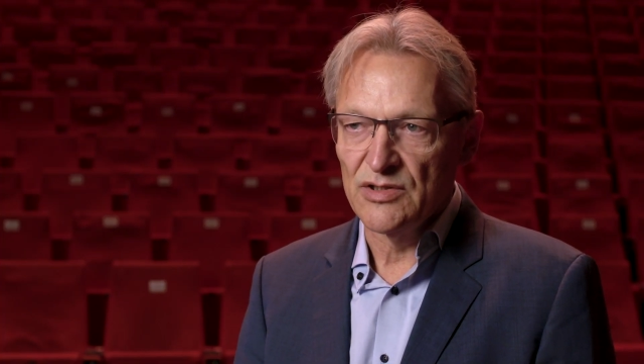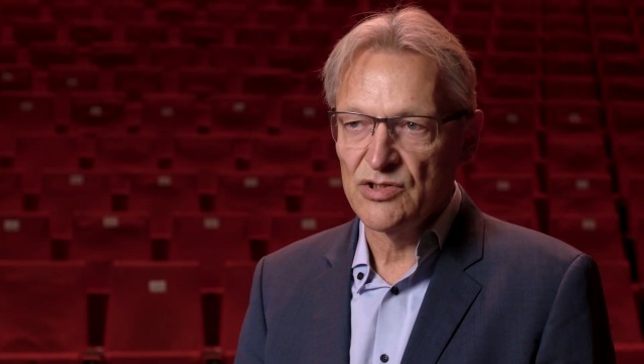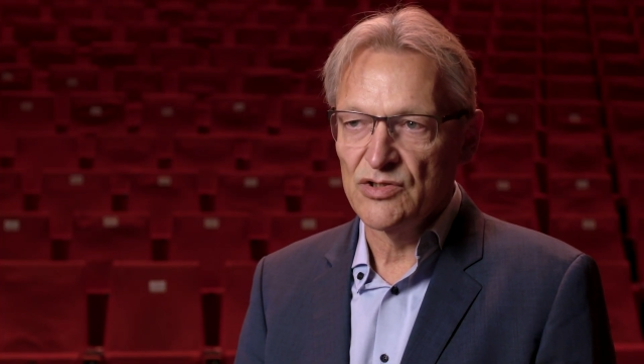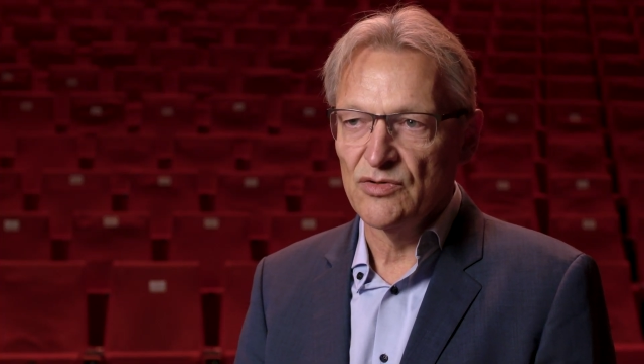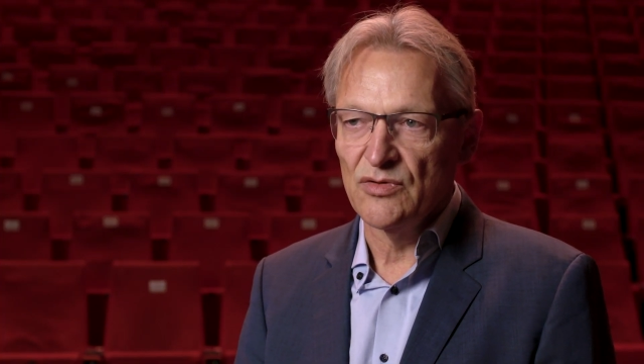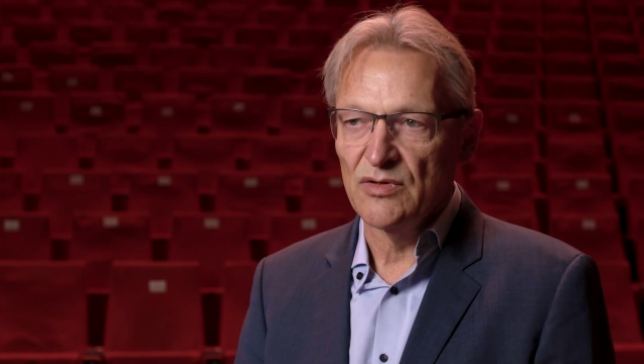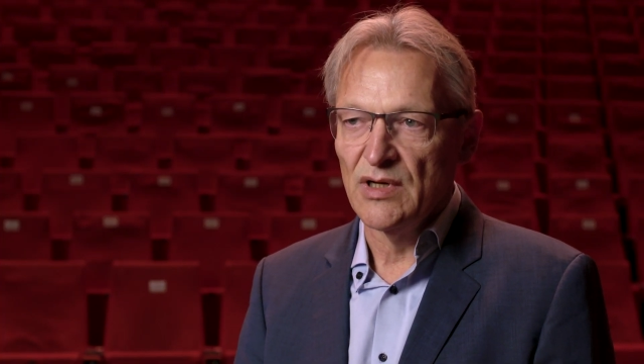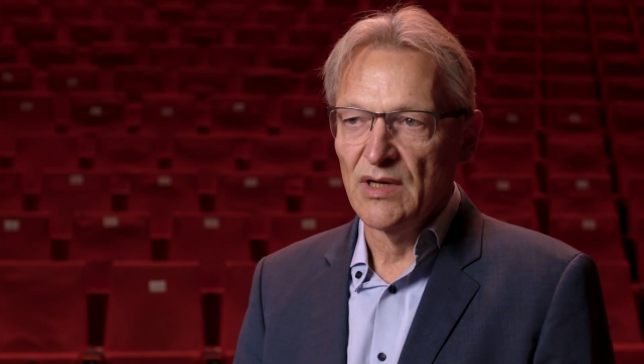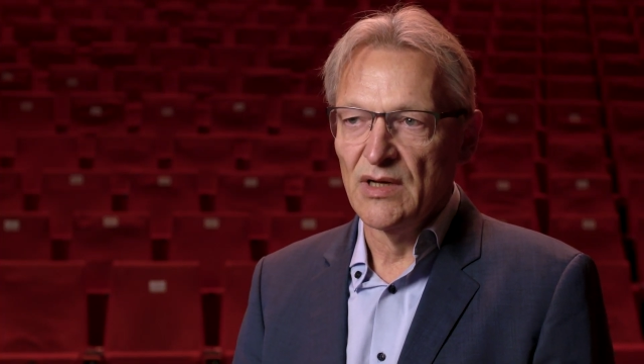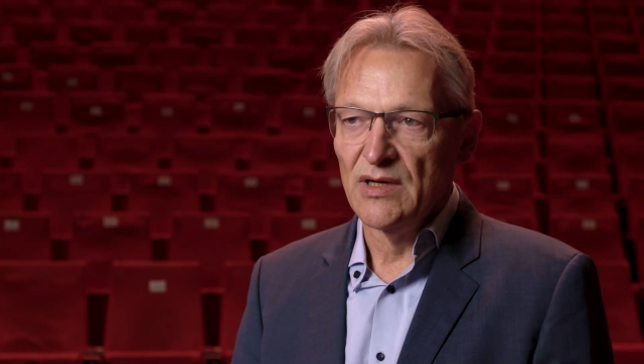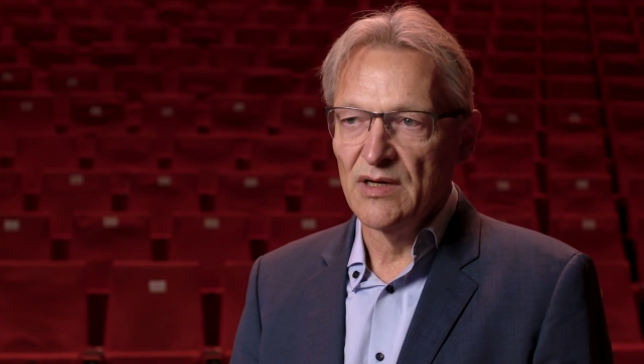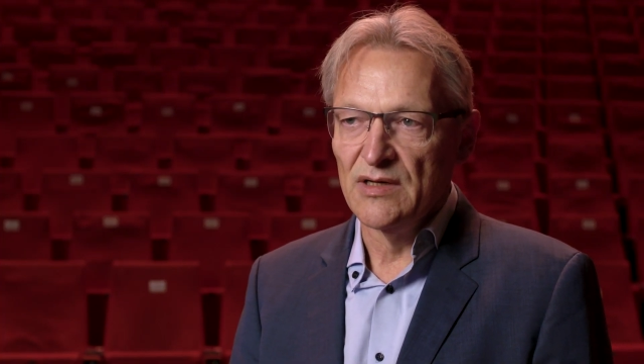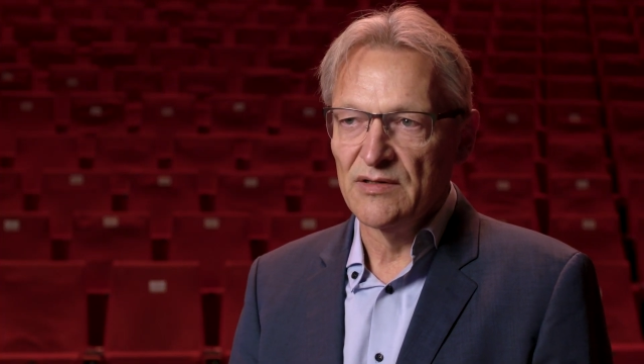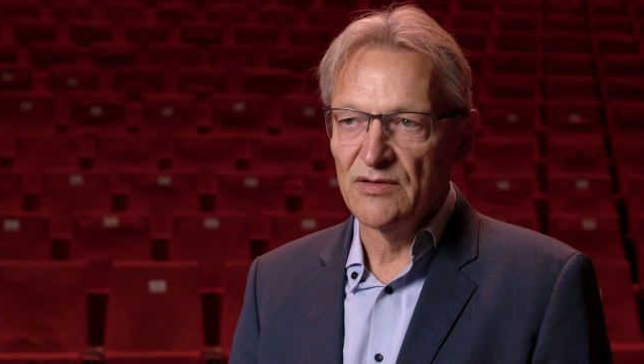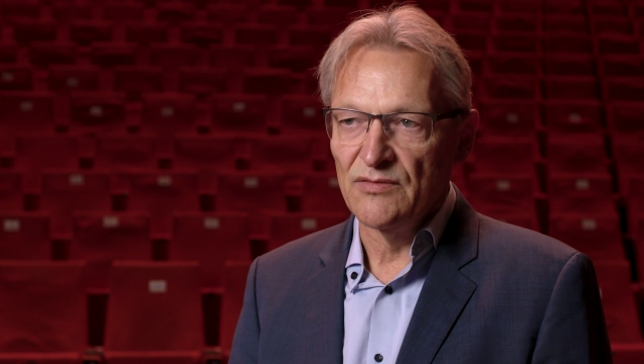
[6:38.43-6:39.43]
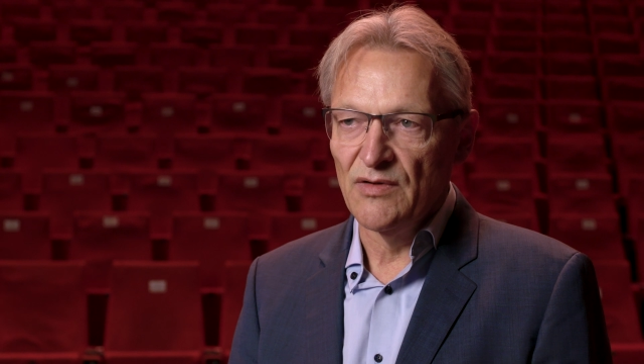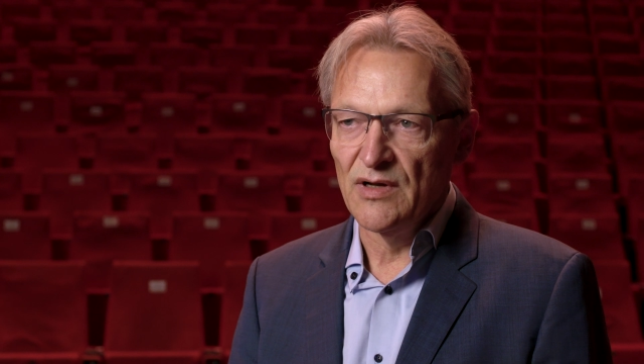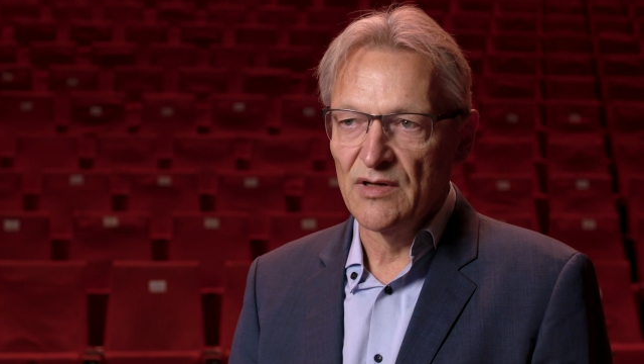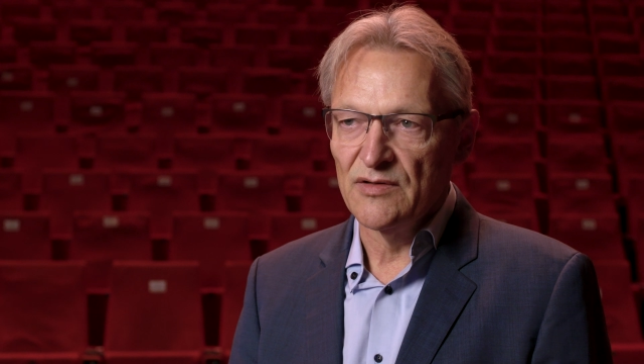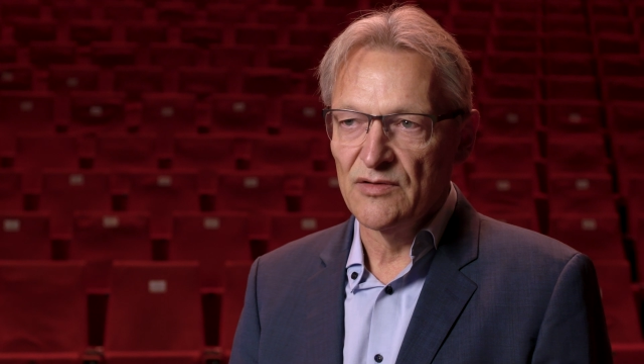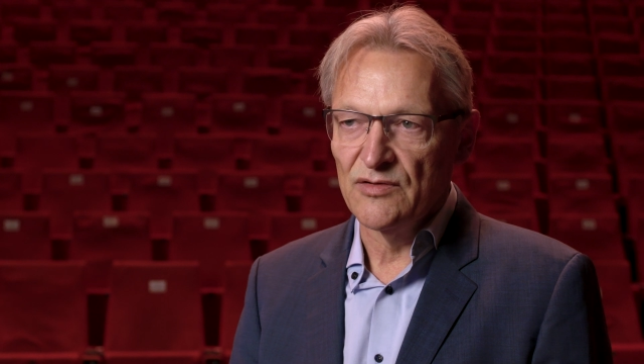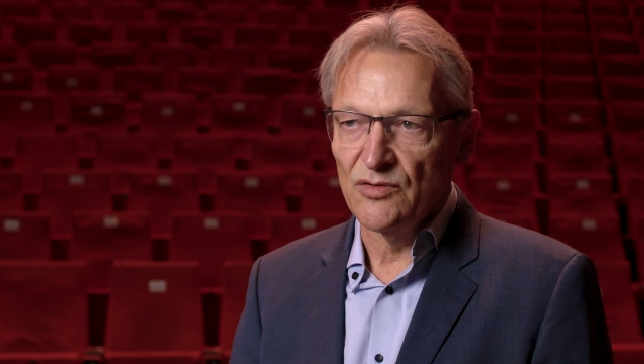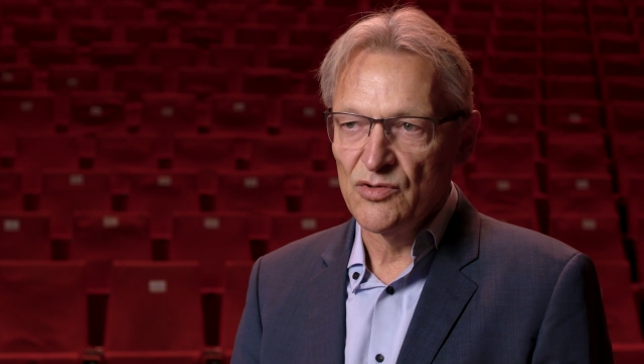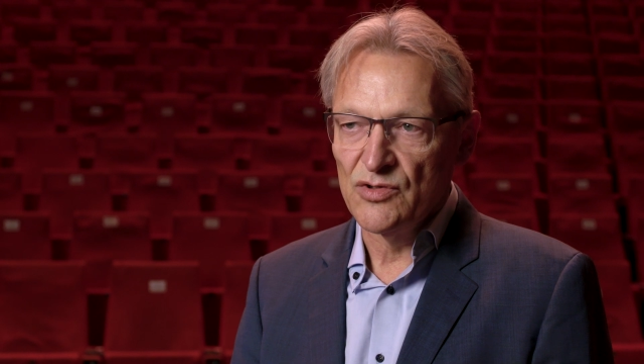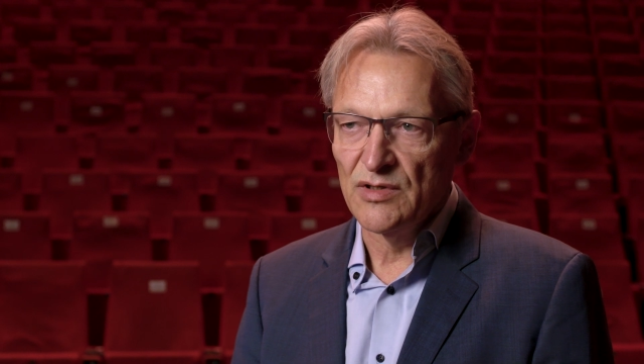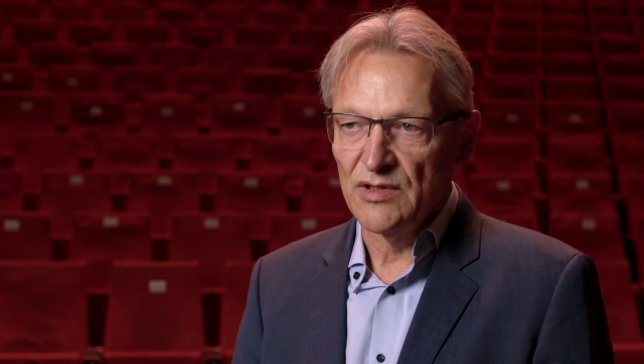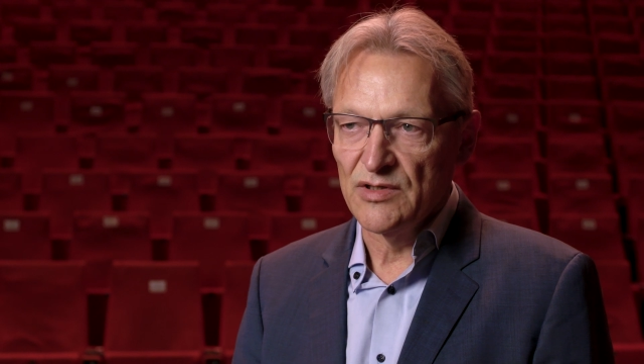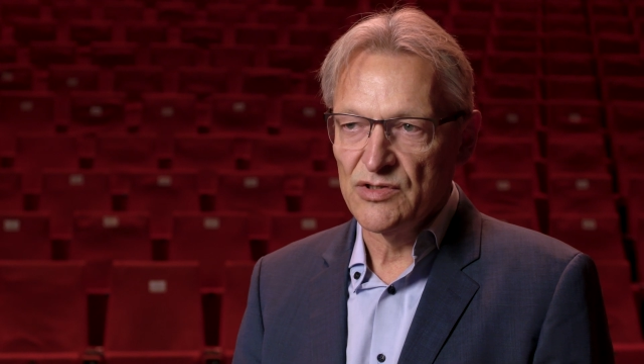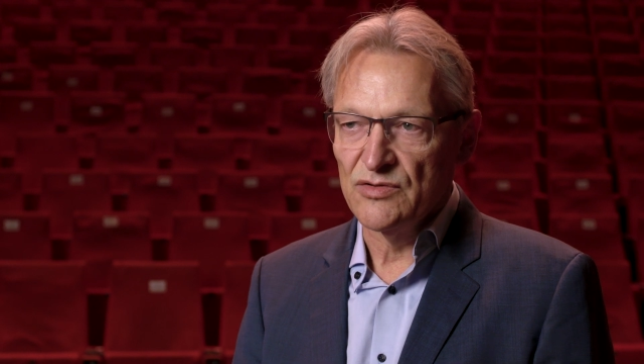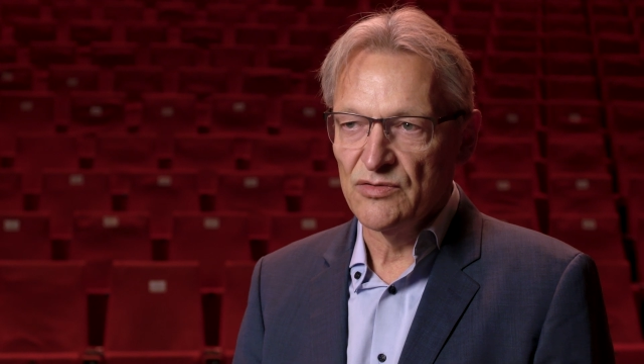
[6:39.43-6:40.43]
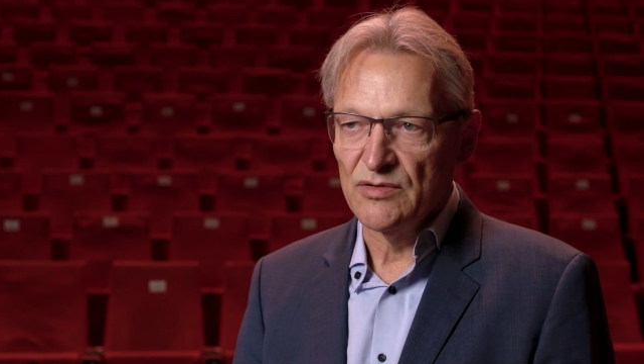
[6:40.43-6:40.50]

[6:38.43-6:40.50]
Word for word: issue, it's as well as a social issue.